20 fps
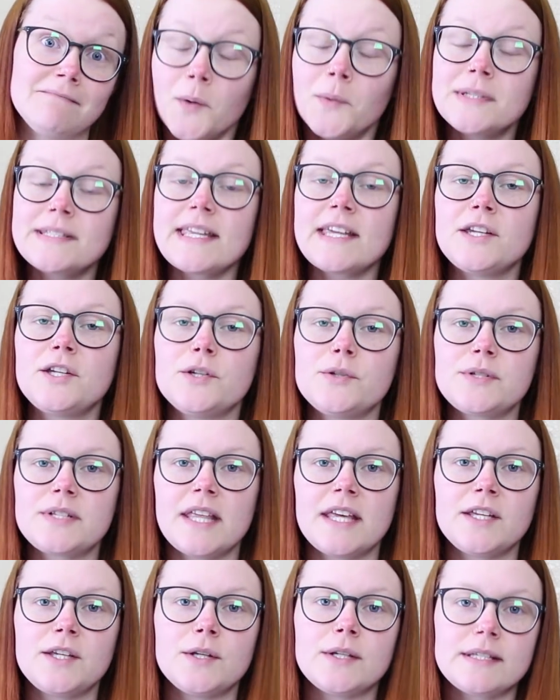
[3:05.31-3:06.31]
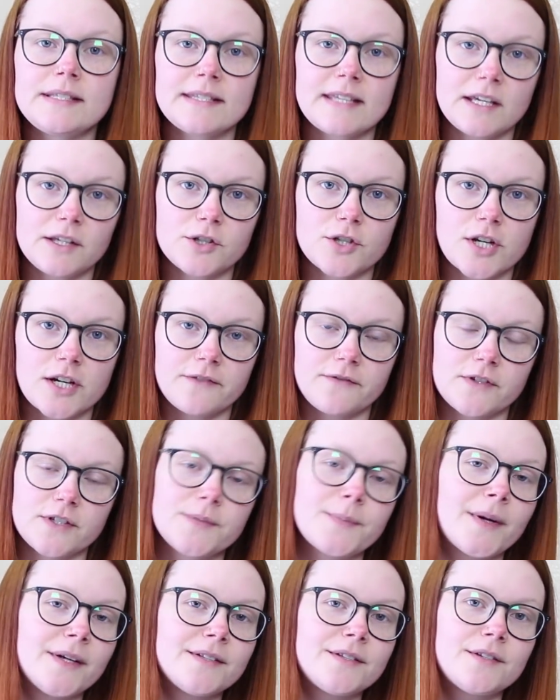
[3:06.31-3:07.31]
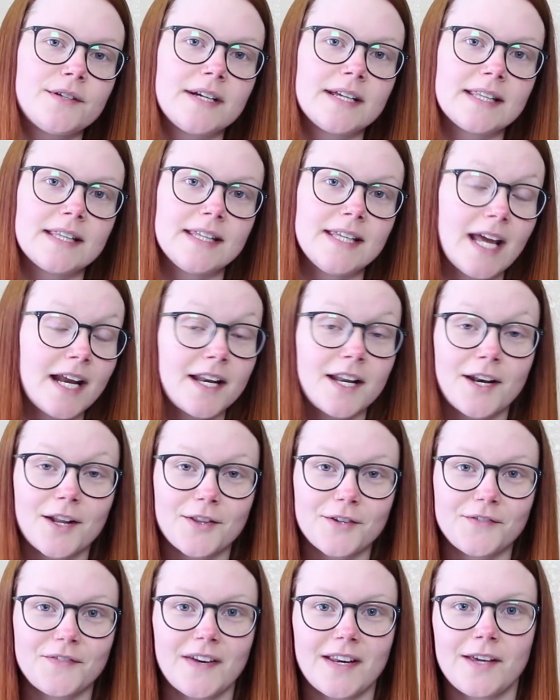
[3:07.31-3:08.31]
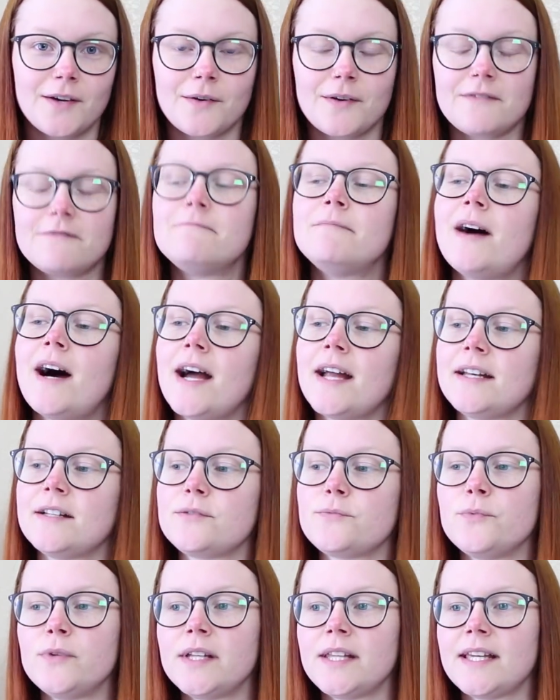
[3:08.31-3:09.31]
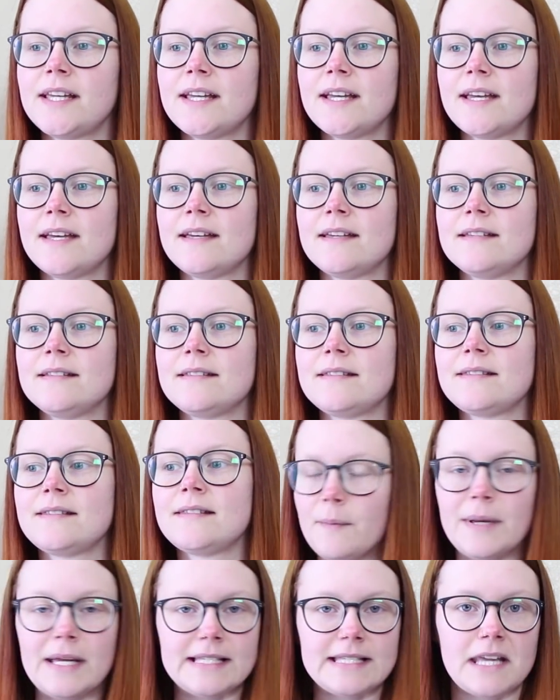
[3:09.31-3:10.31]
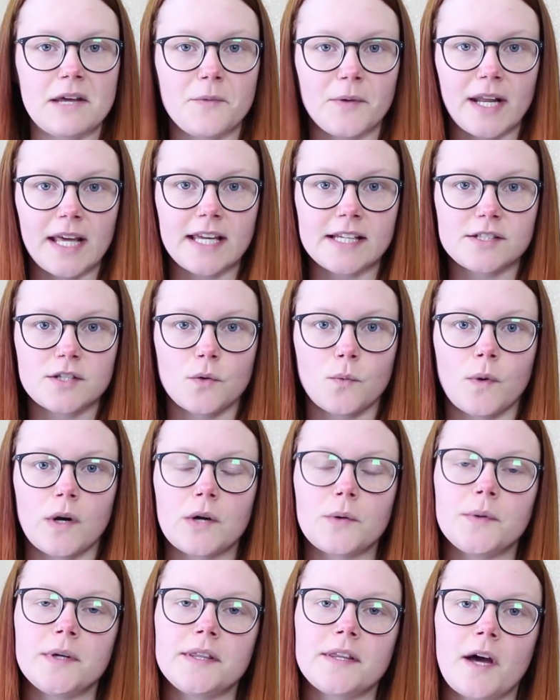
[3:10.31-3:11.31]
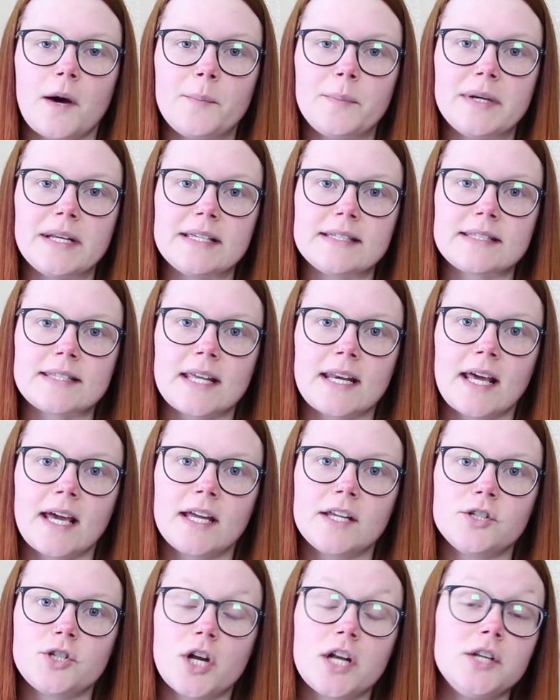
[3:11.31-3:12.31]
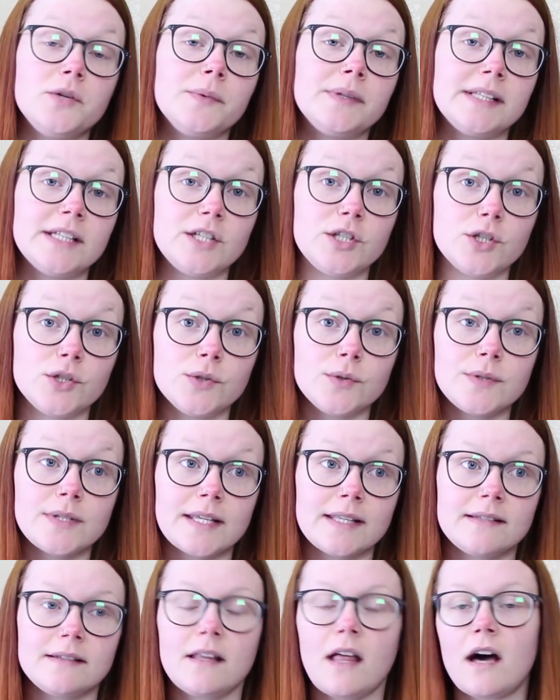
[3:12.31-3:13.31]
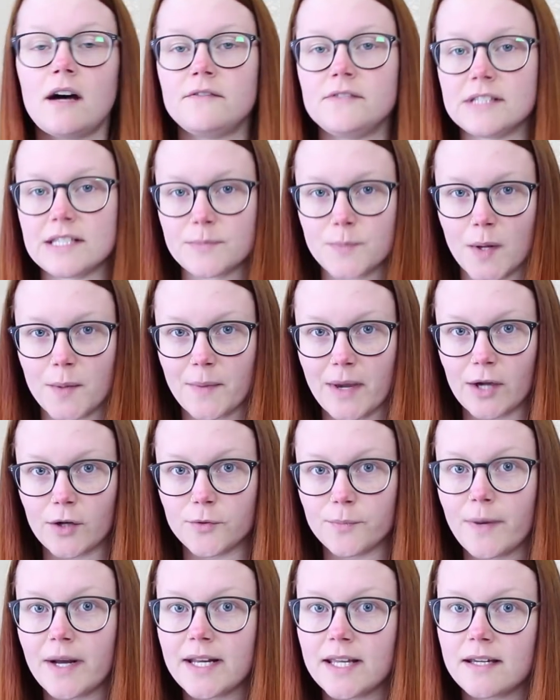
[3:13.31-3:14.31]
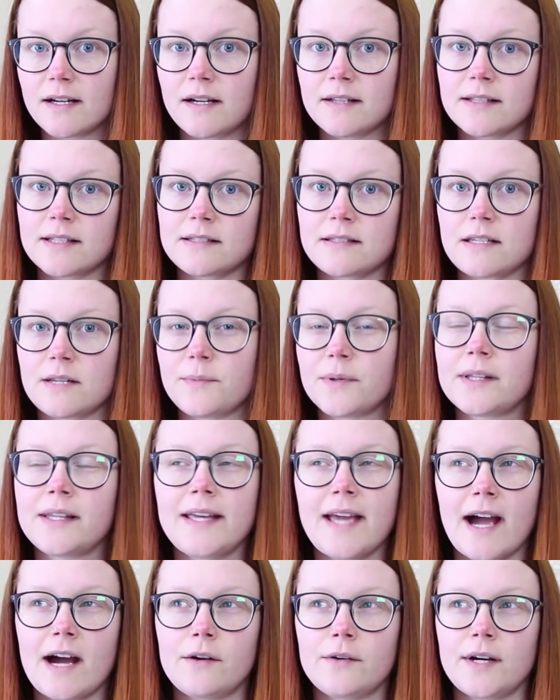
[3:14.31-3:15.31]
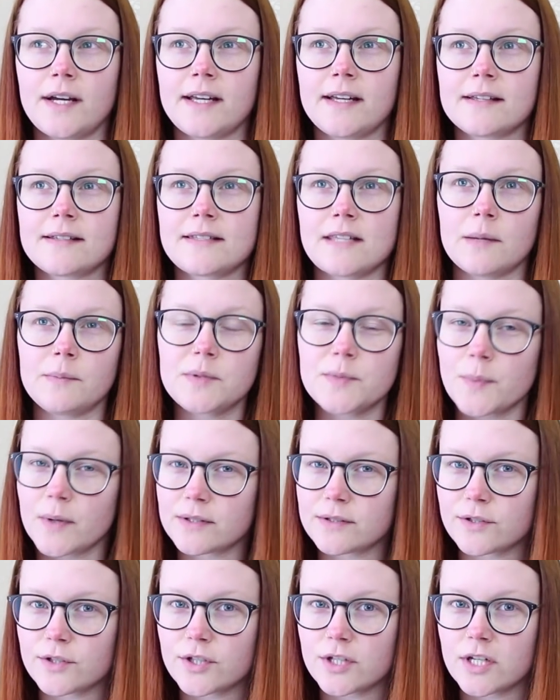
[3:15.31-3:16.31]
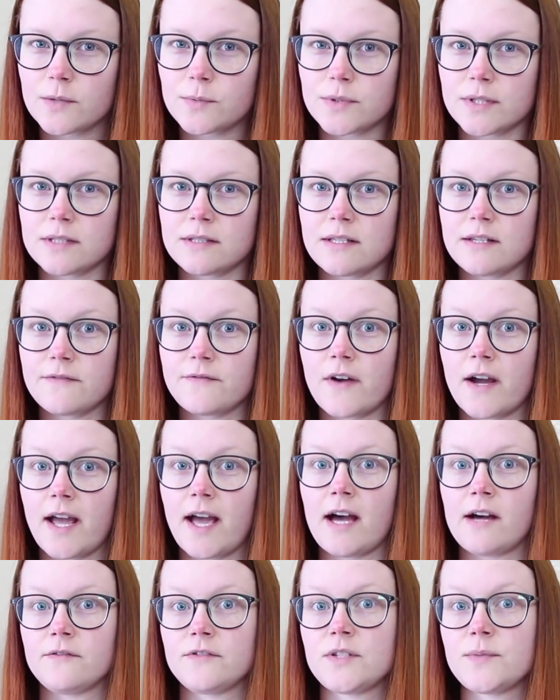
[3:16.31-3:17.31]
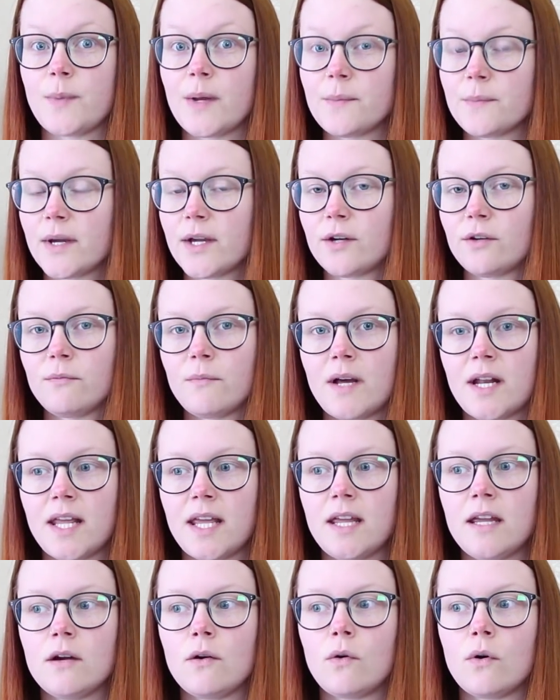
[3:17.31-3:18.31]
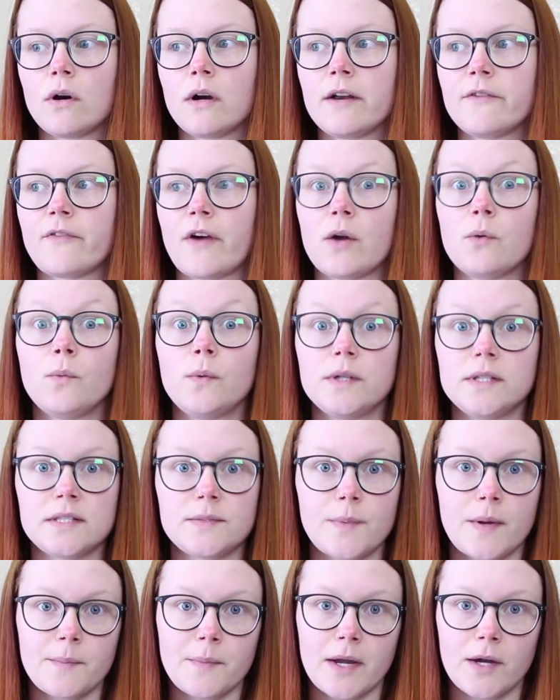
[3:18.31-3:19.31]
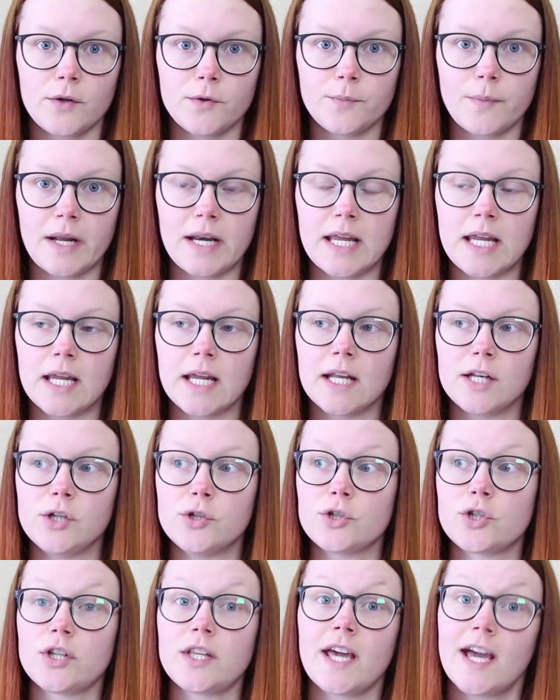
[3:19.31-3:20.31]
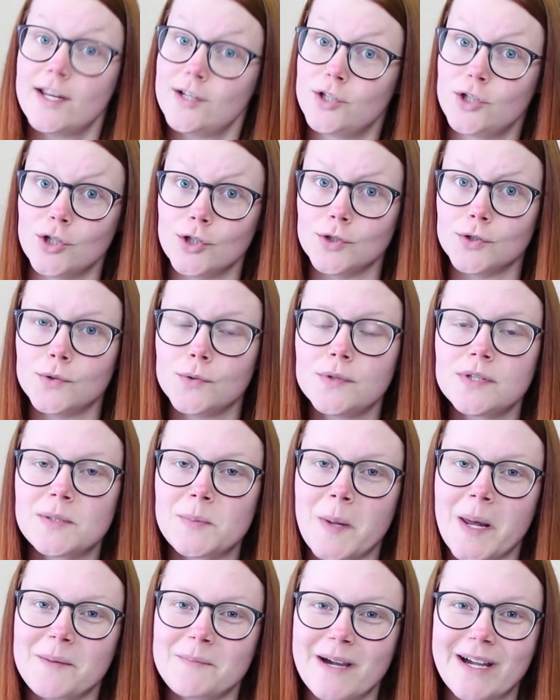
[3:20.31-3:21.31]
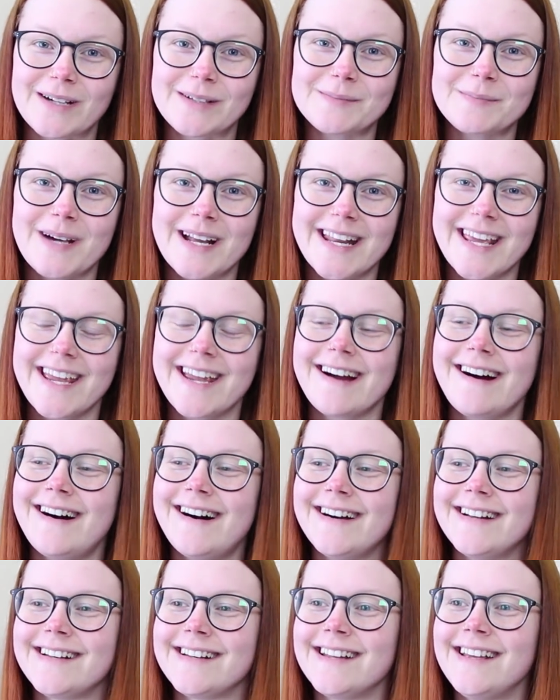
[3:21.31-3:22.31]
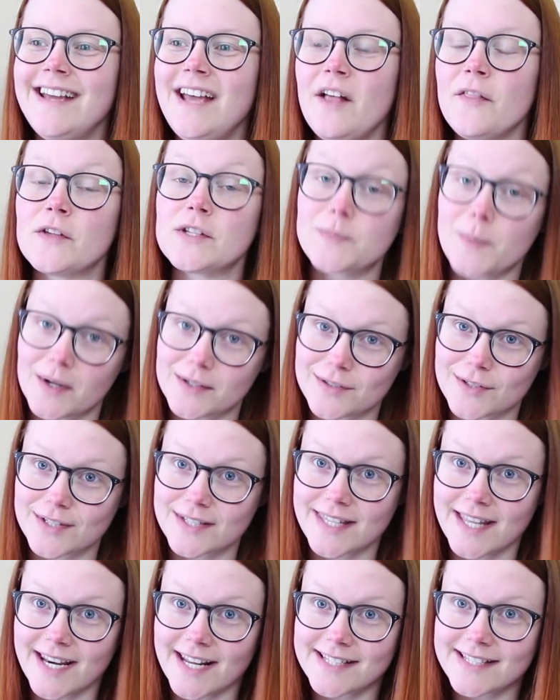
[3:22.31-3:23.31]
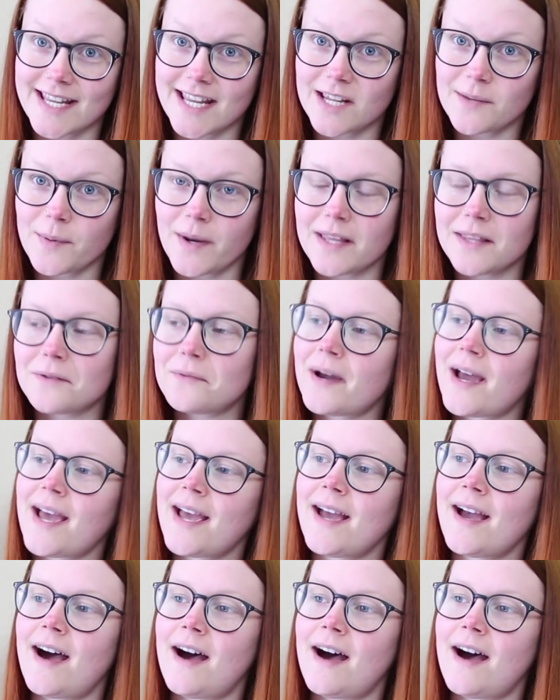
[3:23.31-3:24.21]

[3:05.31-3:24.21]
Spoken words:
I wanna say a huge thank you to Skillshare for sponsoring yet another video of mine. It really is amazing when I get to work with companies that I genuinely use and love and spend my own money on. That's typically how I accept sponsorships, is if I have spent my own money or if I would spend my own money. And usually I do spend my own money on the sponsors that I take, by the way.